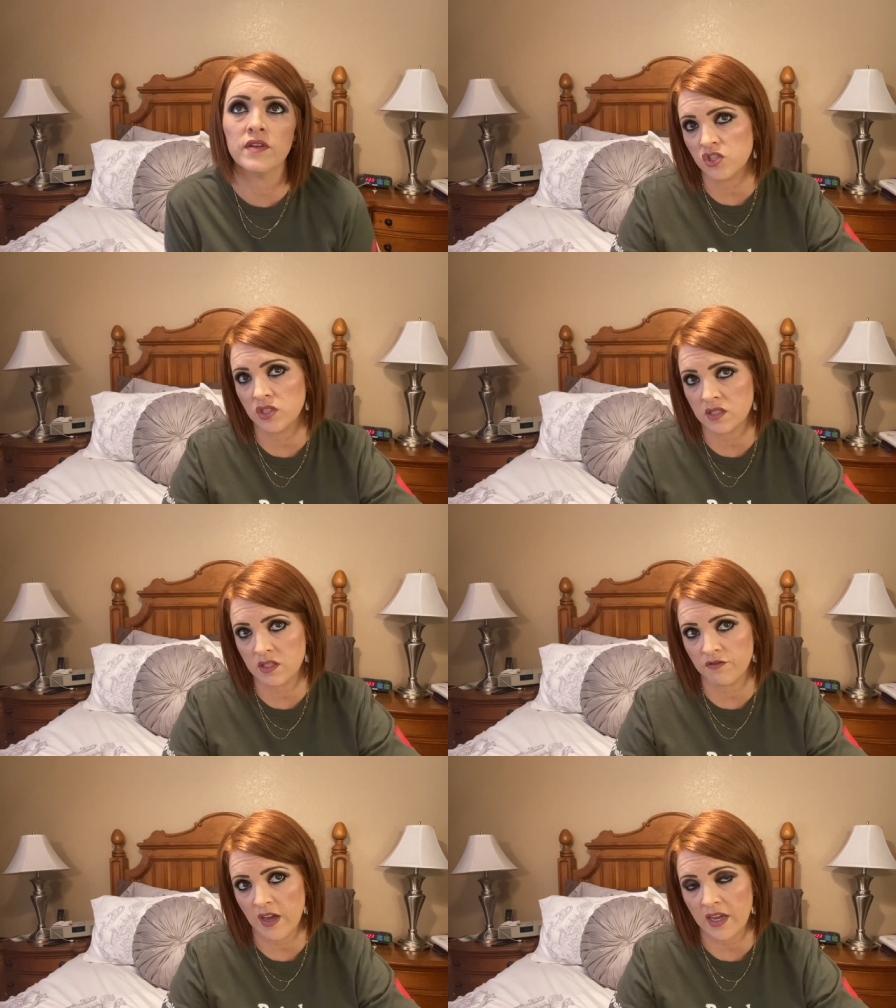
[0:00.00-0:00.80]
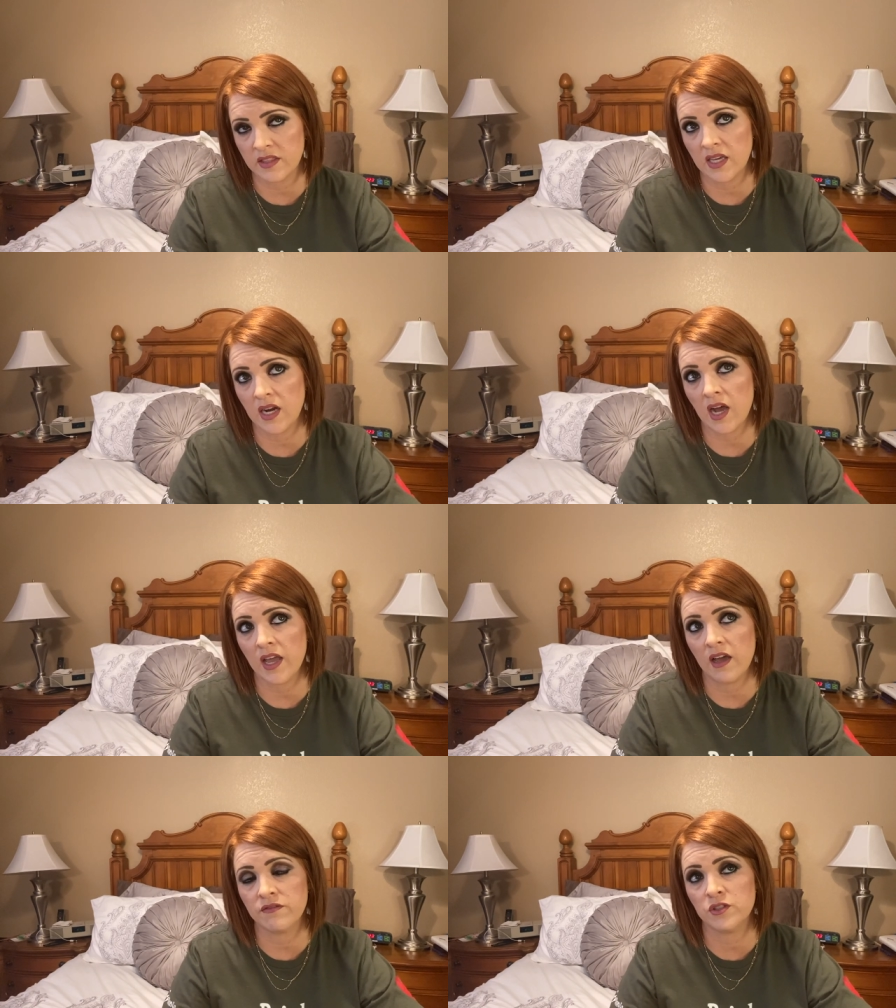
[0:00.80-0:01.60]
It's just the fact that I
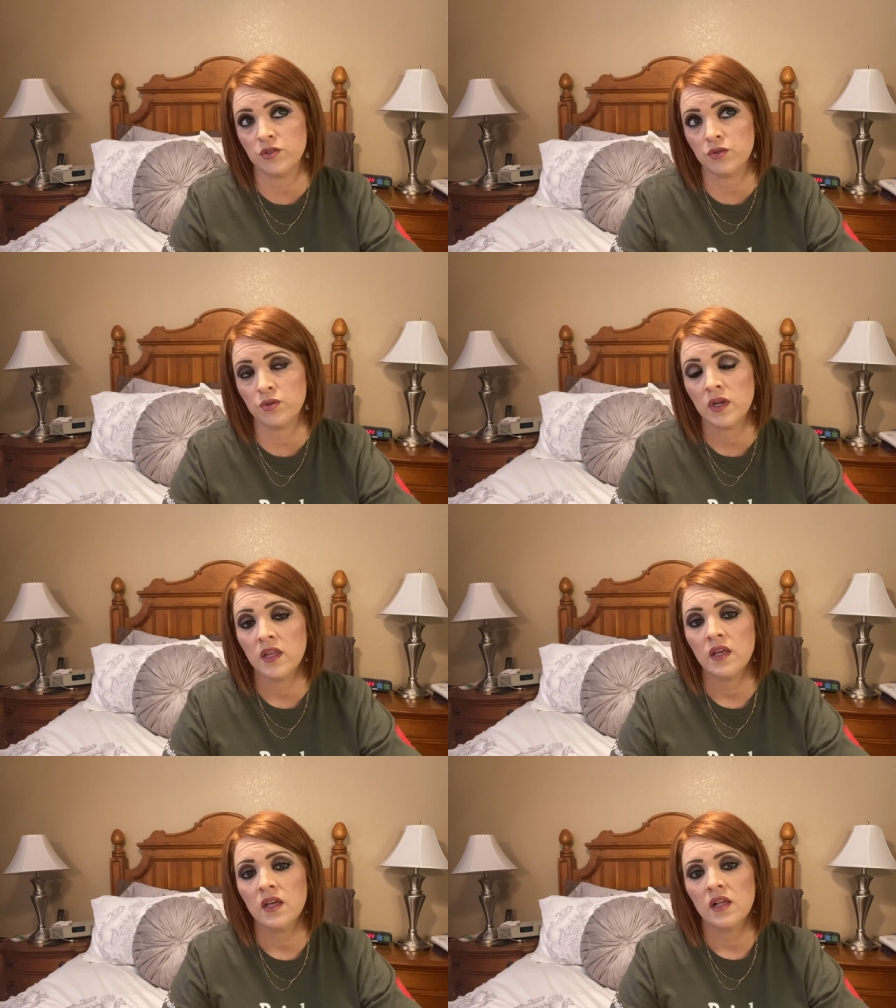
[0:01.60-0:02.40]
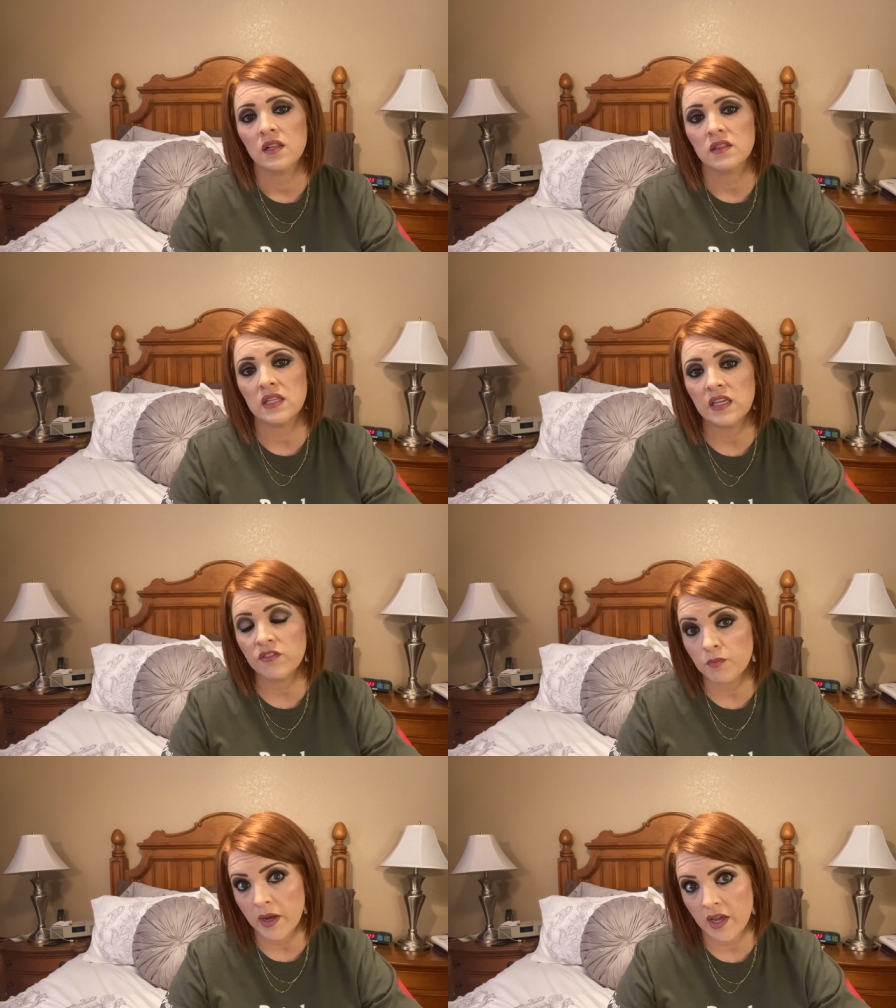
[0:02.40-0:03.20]
have to
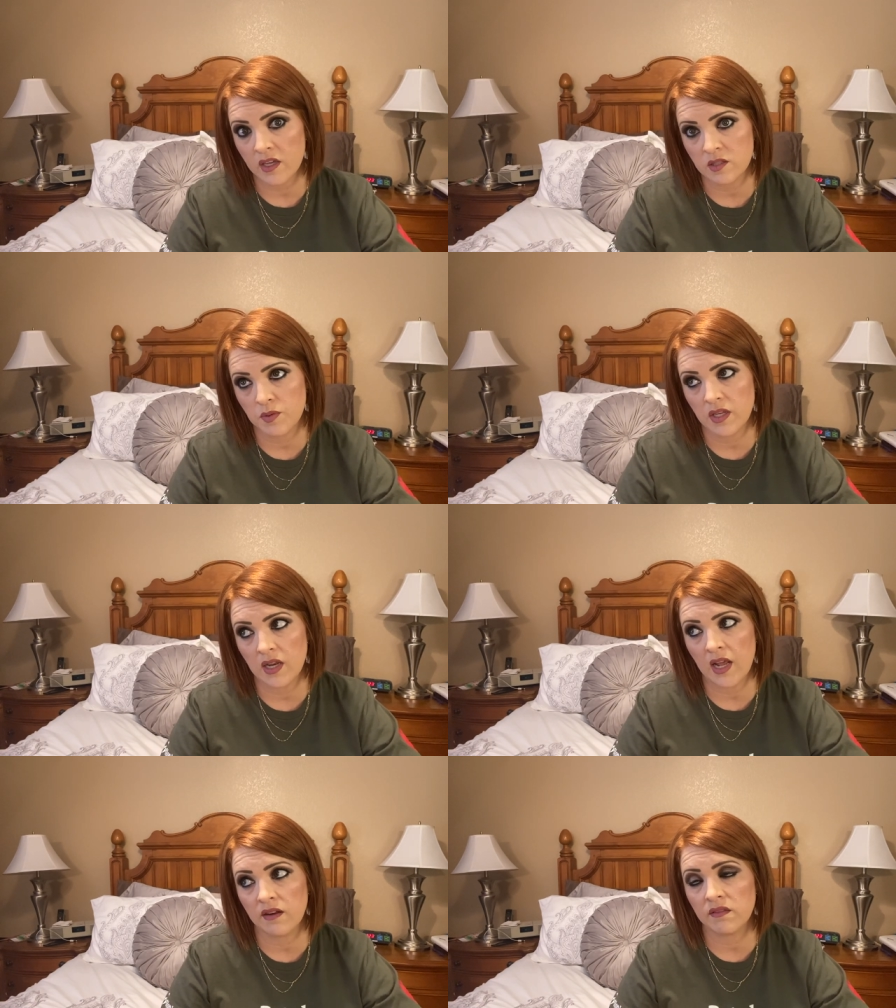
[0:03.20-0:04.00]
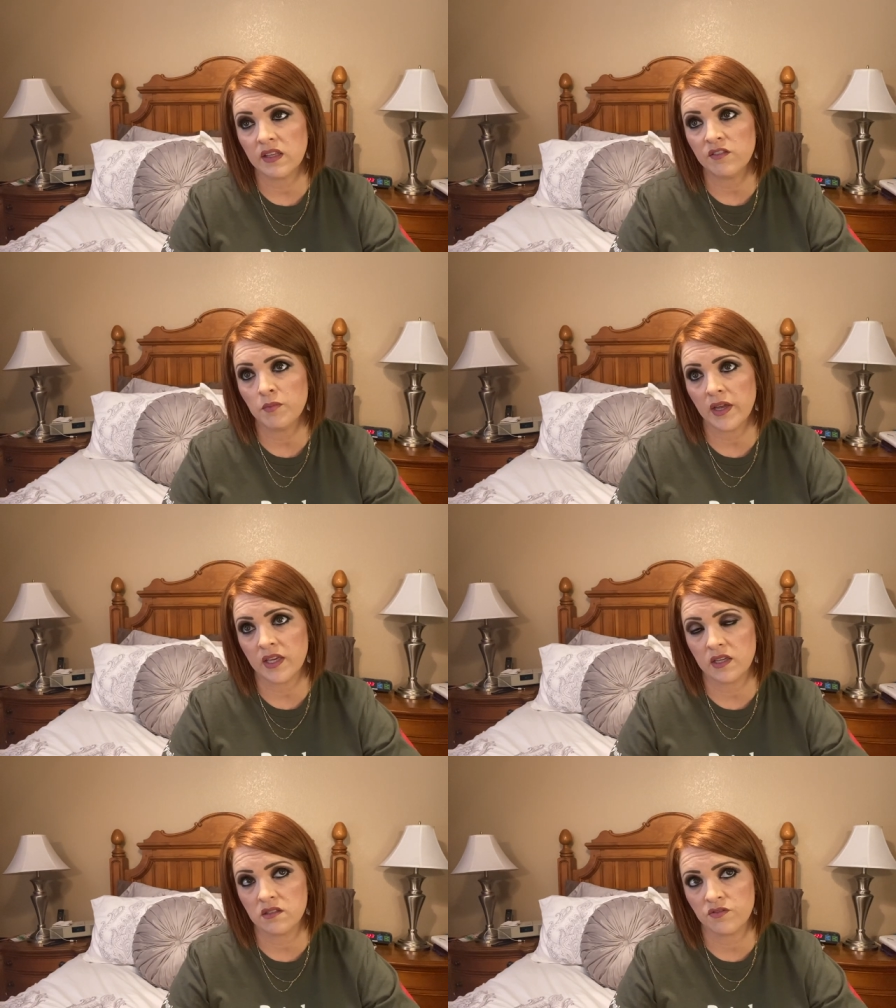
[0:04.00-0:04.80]
leave my husband and leave my
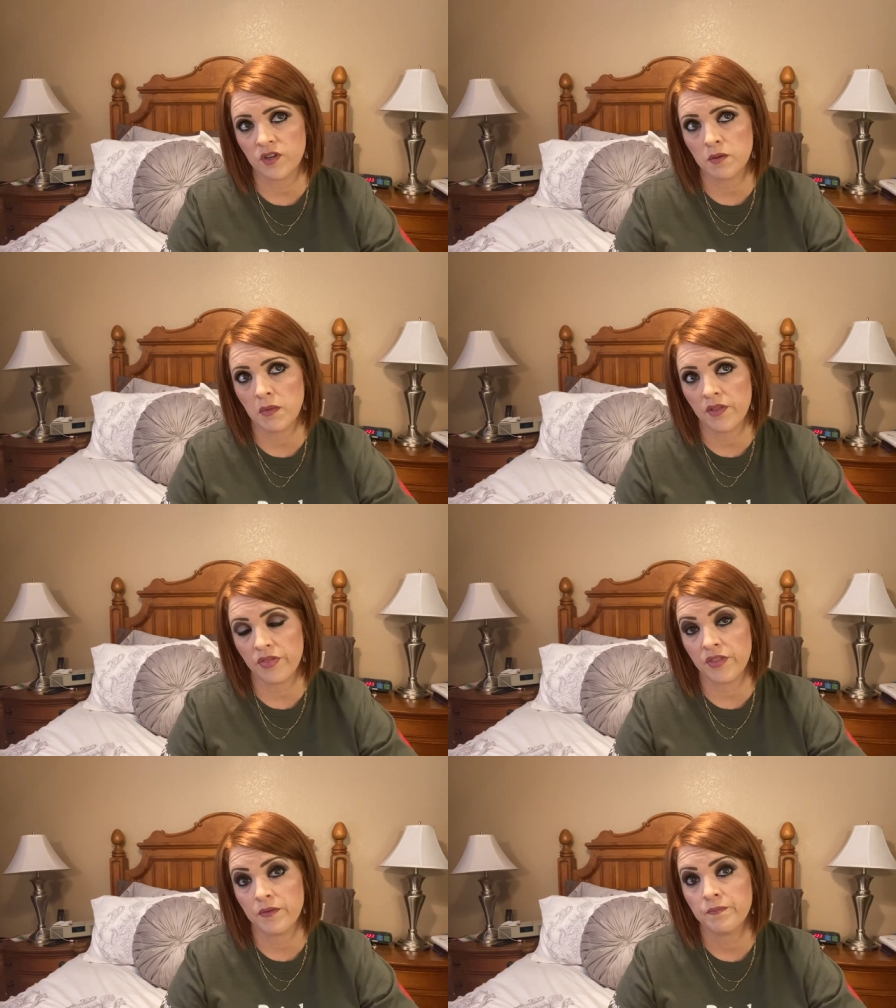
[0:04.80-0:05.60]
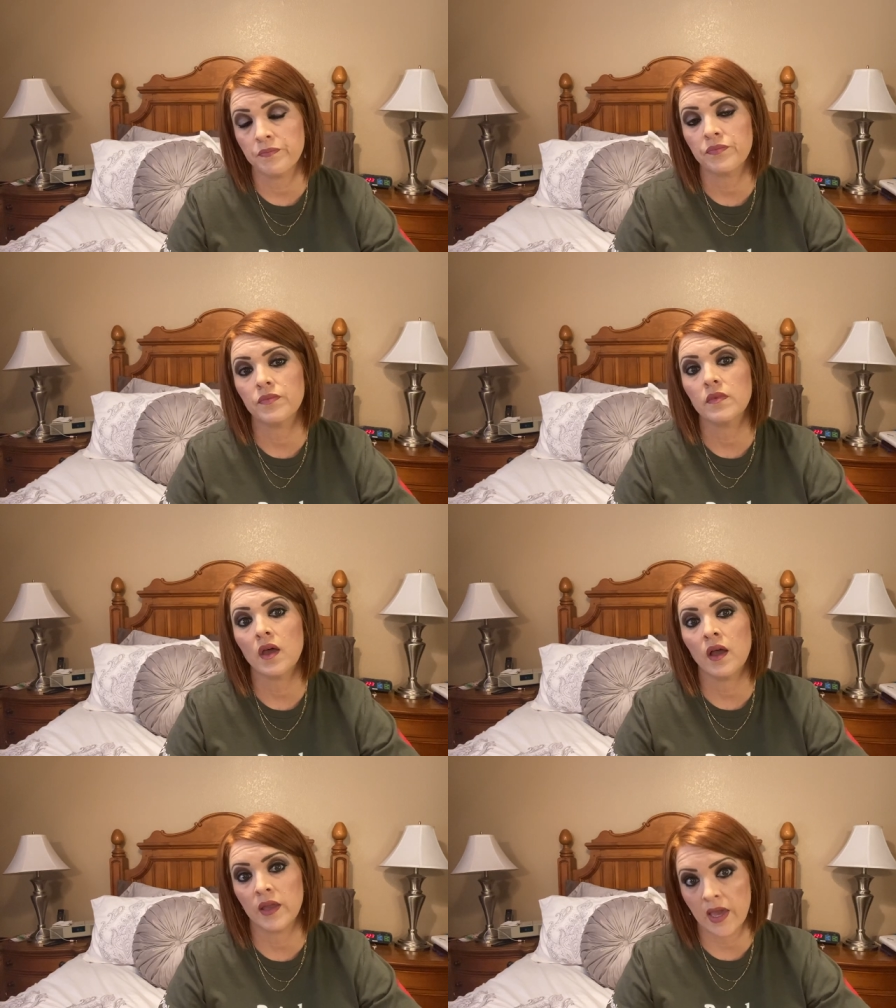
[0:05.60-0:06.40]
kids for a month
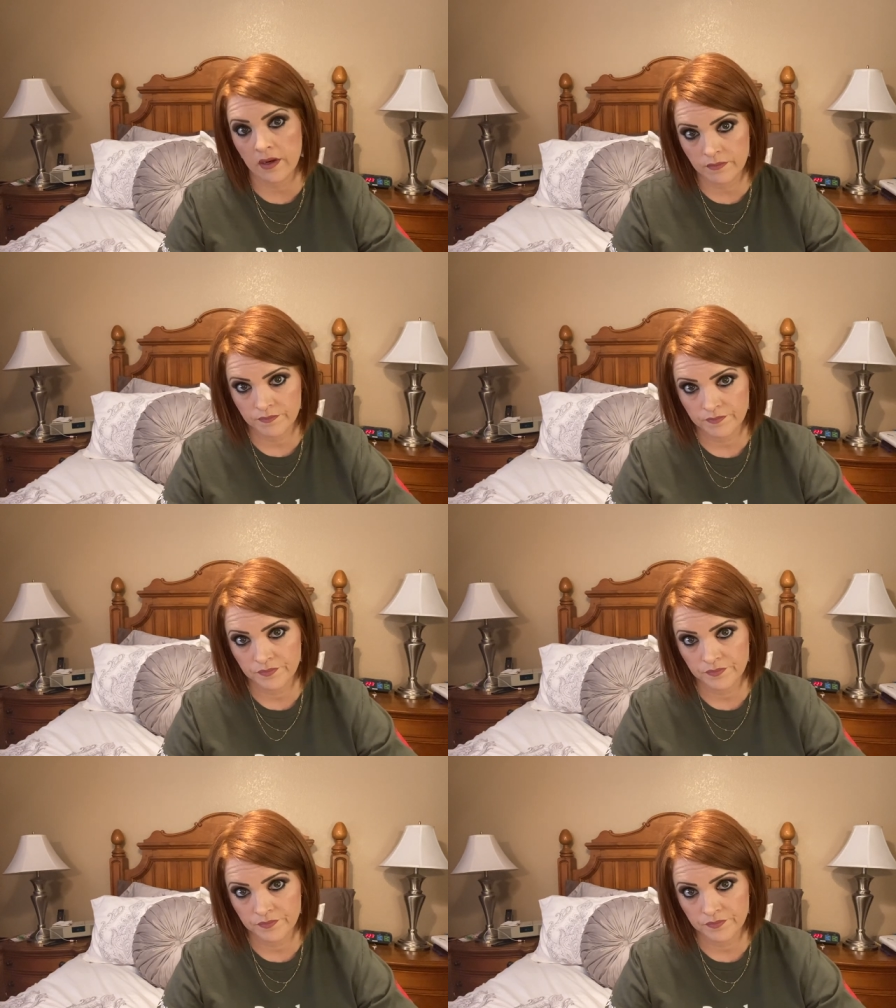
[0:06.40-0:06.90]
again.